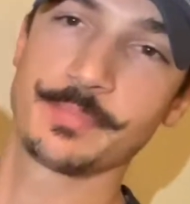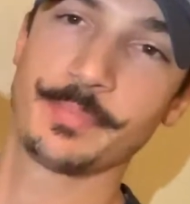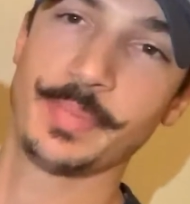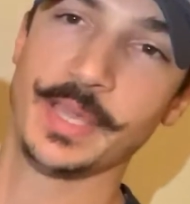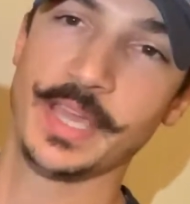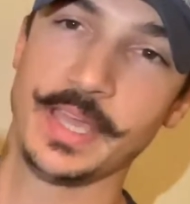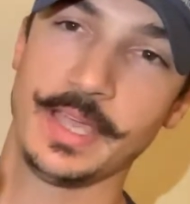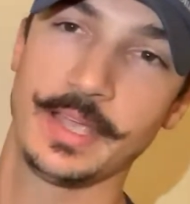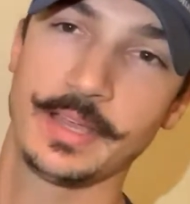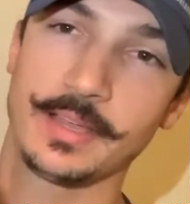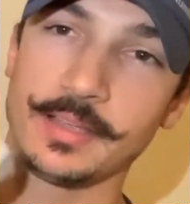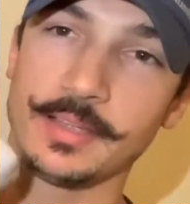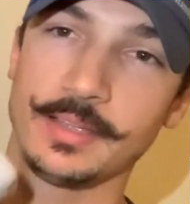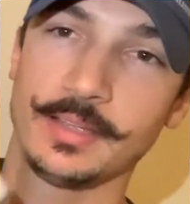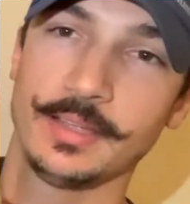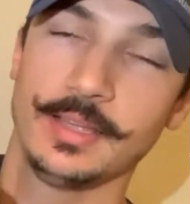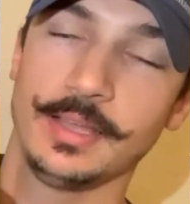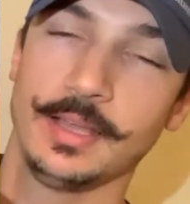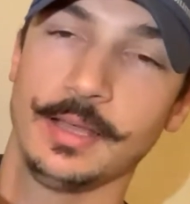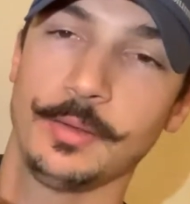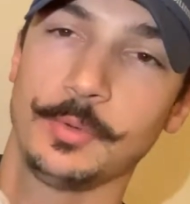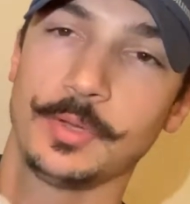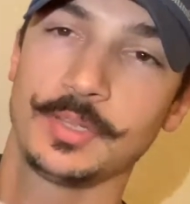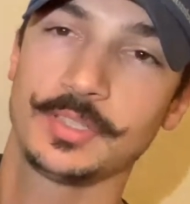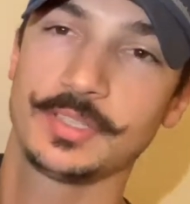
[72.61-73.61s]
pack,
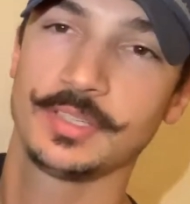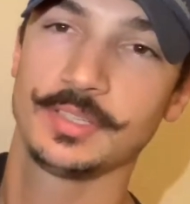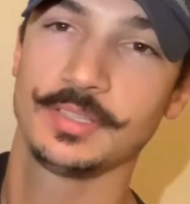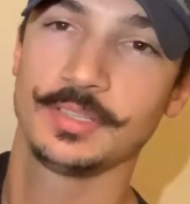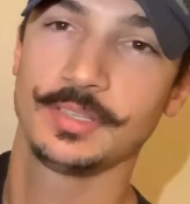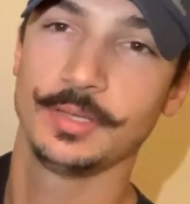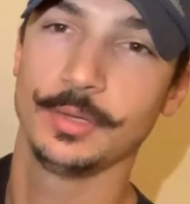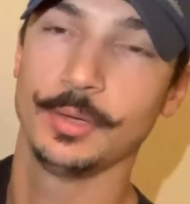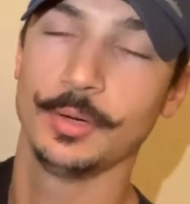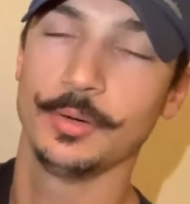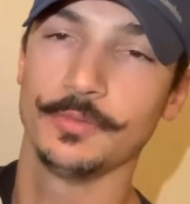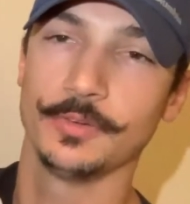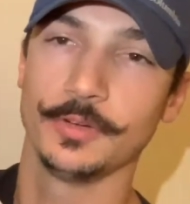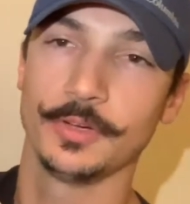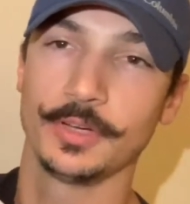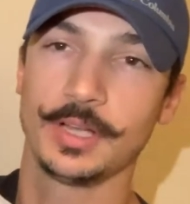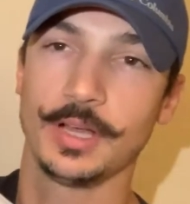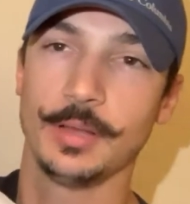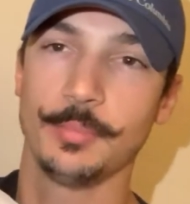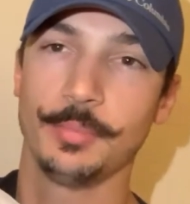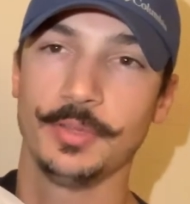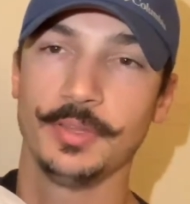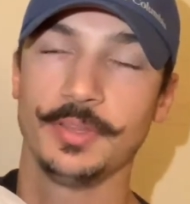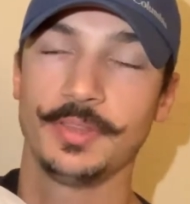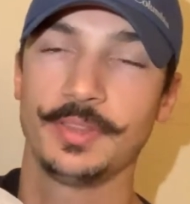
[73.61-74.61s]
I want to go over a
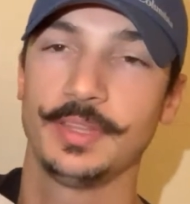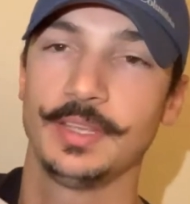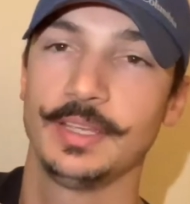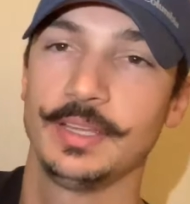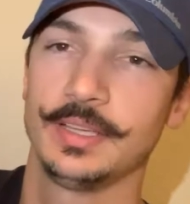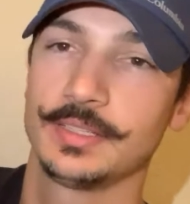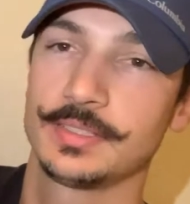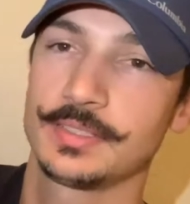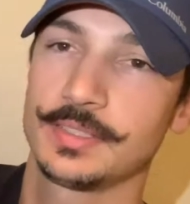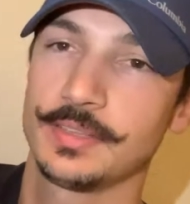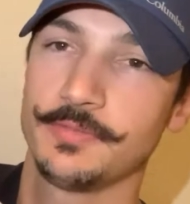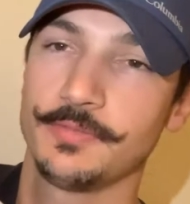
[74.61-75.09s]
couple of things.